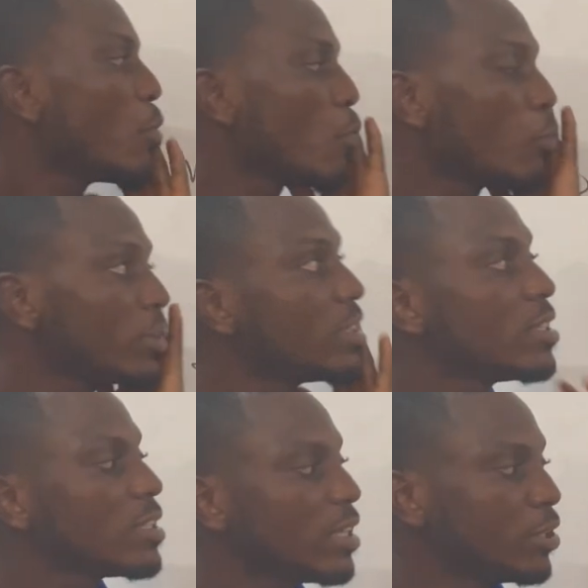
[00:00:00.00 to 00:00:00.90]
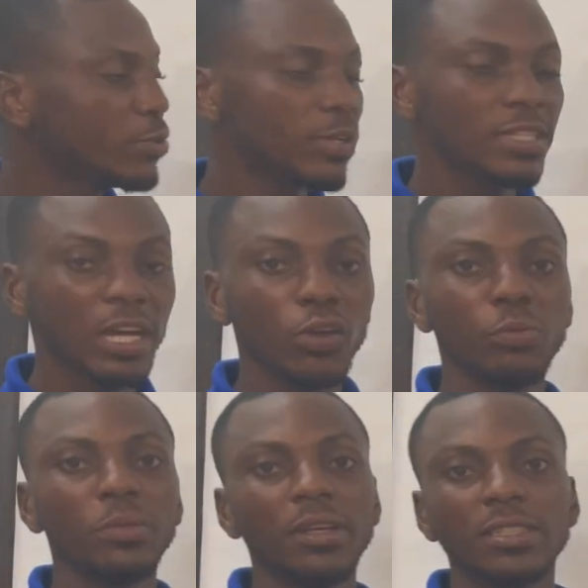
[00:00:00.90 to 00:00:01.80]
what is interest
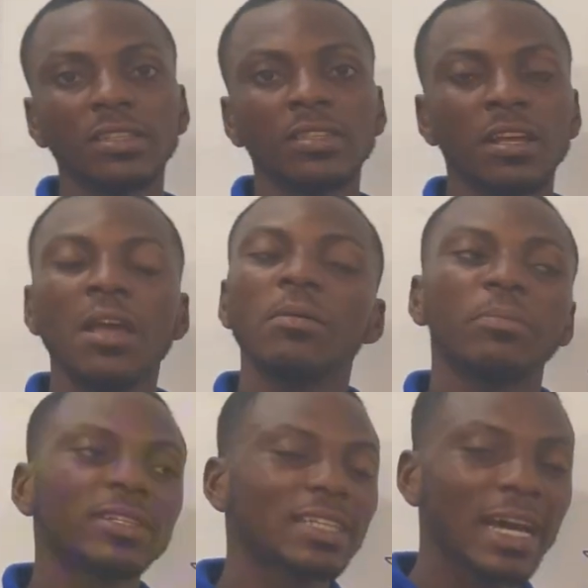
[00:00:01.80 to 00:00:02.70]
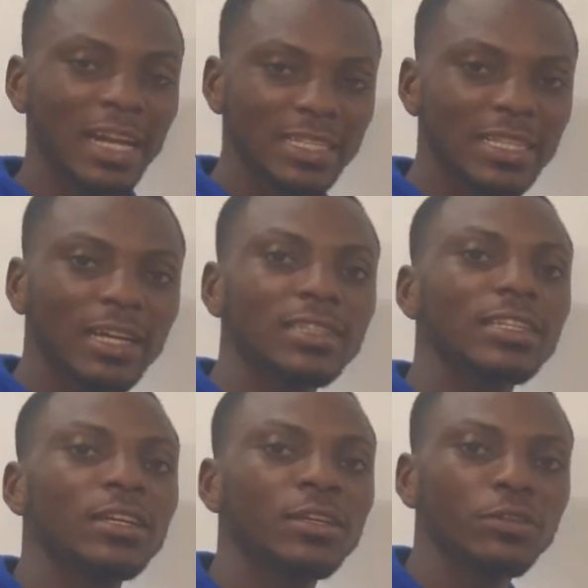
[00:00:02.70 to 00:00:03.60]
accumulation, but
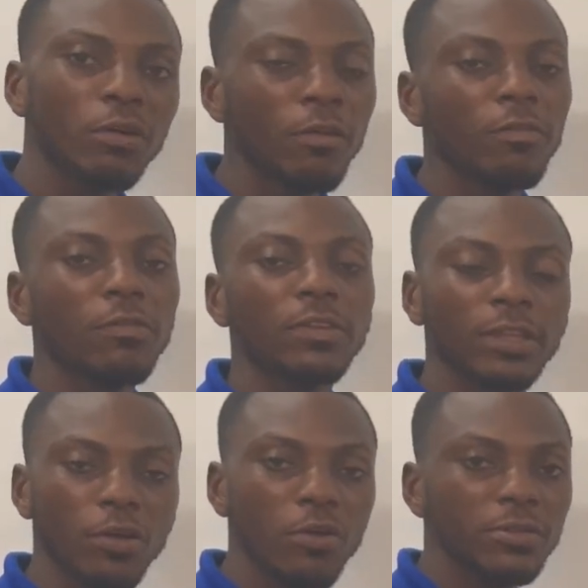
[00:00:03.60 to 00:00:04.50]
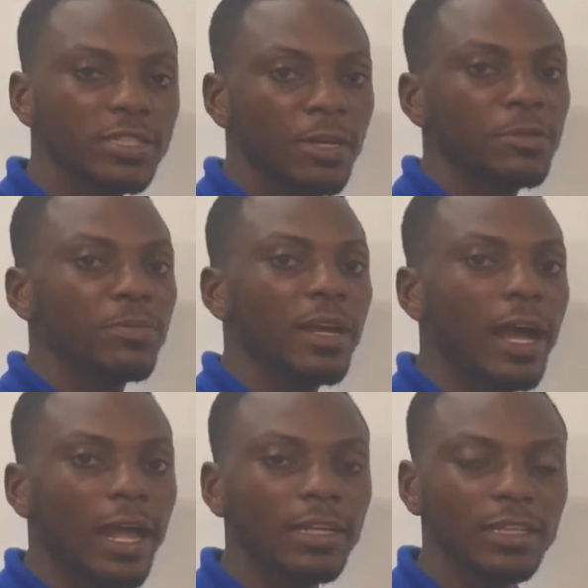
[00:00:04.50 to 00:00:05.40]
understanding of the concept
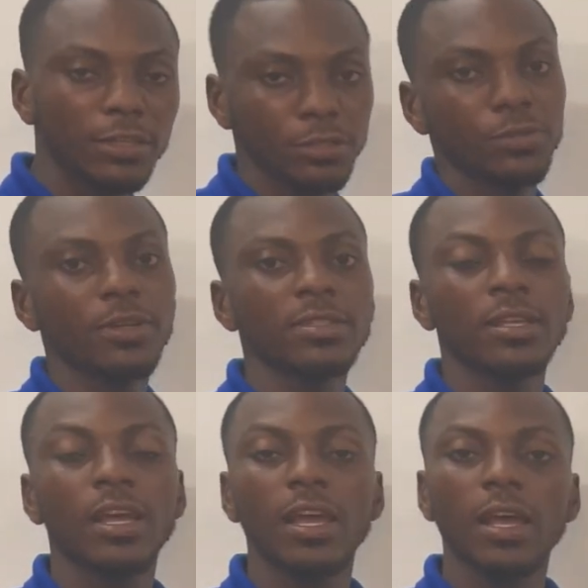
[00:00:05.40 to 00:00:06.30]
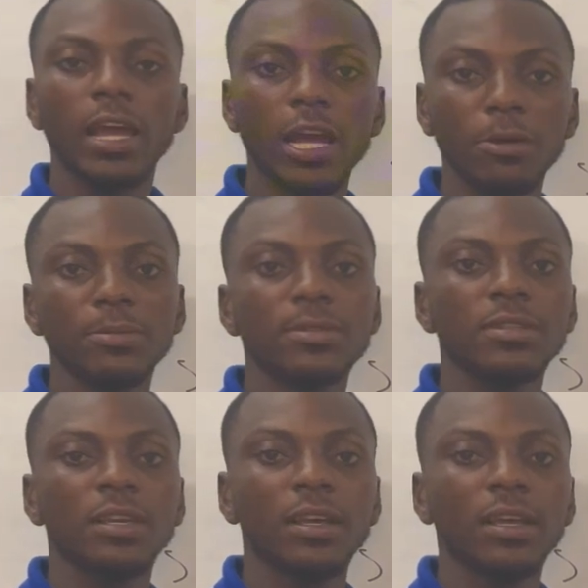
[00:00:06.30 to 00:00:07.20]
behind interest
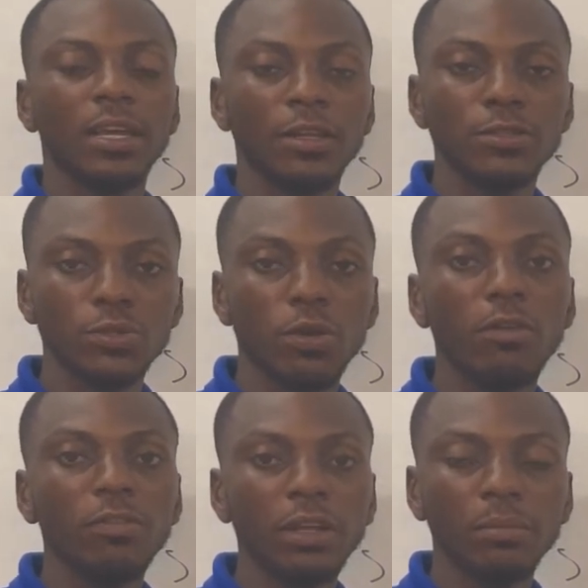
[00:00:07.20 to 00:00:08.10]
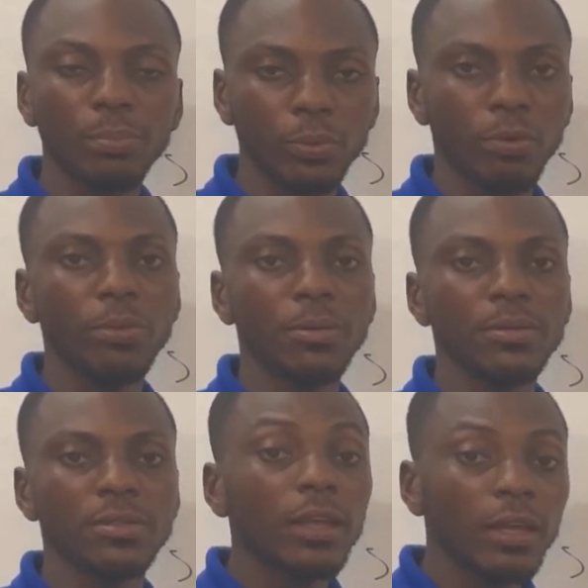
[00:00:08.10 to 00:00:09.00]
helps in solving
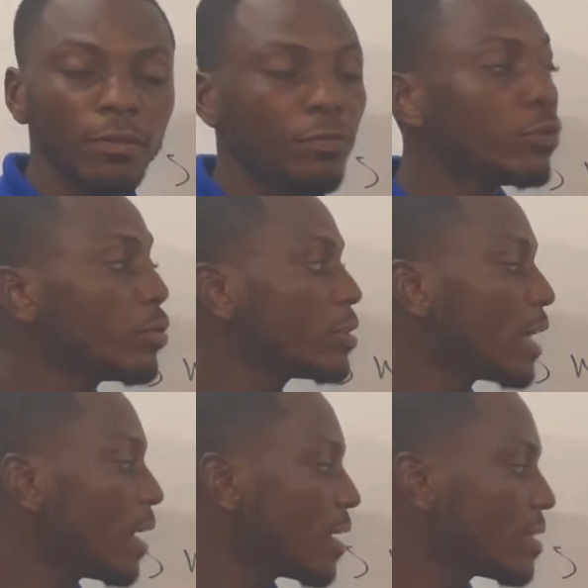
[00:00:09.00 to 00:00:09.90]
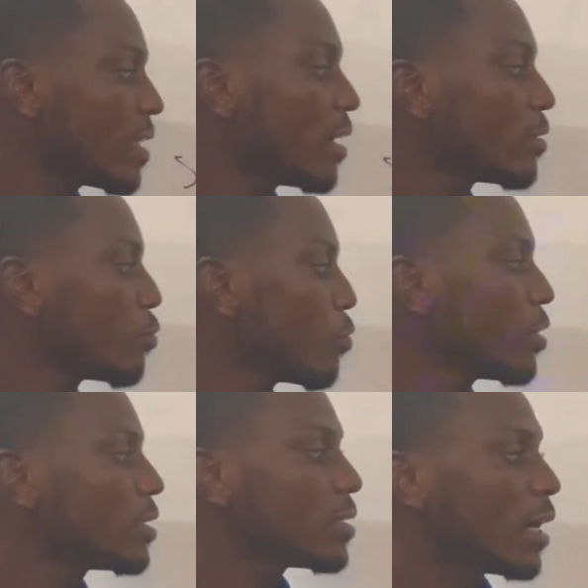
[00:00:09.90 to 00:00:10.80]
problems. If you don't understand
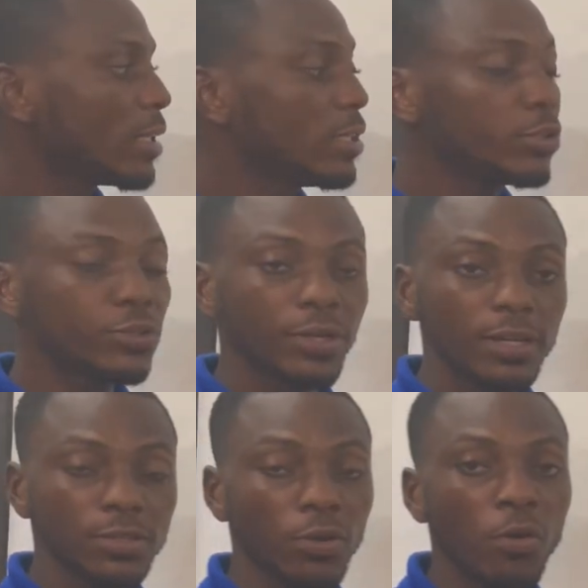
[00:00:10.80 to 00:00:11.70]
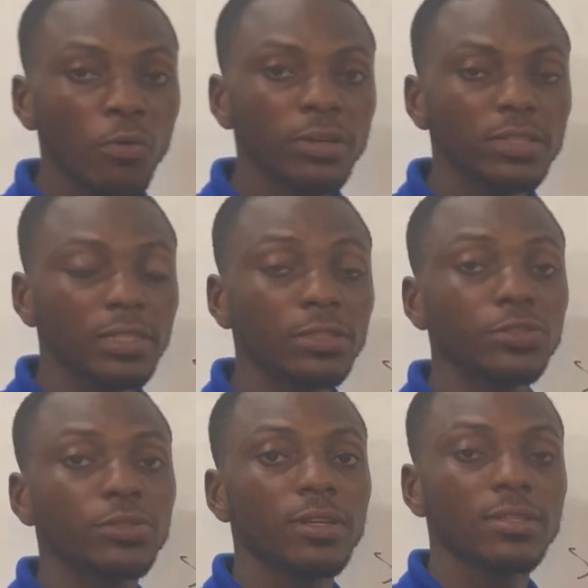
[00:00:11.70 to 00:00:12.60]
what an interest or what
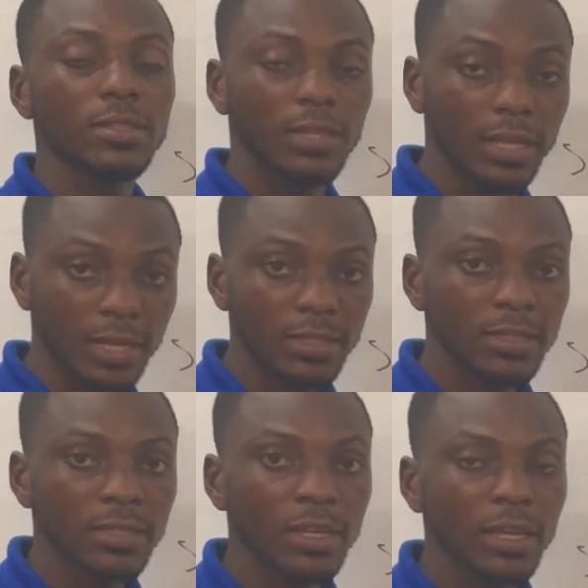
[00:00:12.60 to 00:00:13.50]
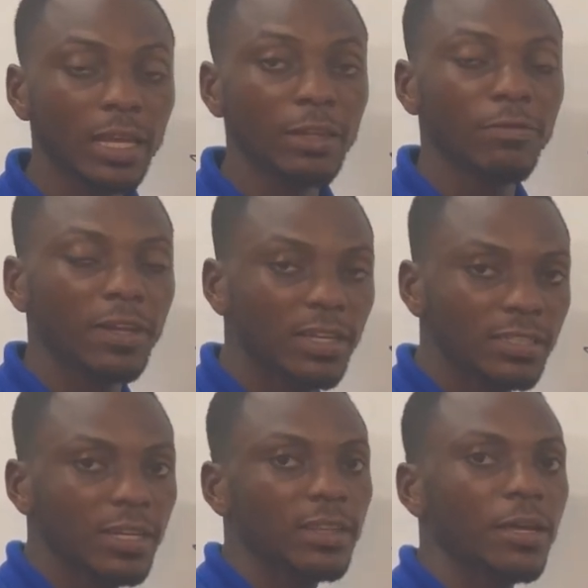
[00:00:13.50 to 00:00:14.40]
interest is in
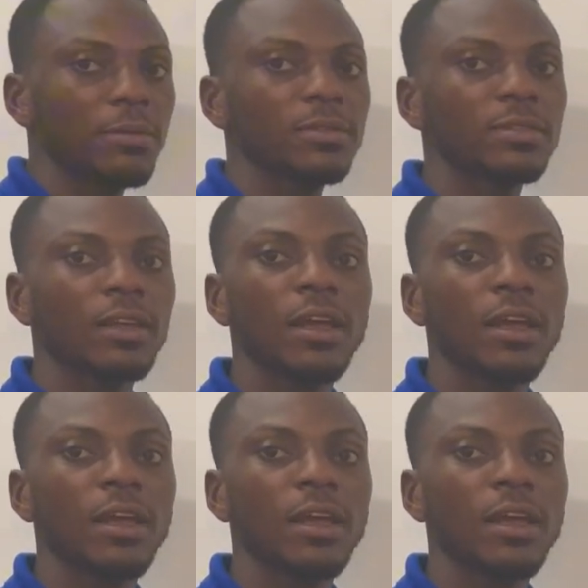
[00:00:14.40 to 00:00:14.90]
financial terms,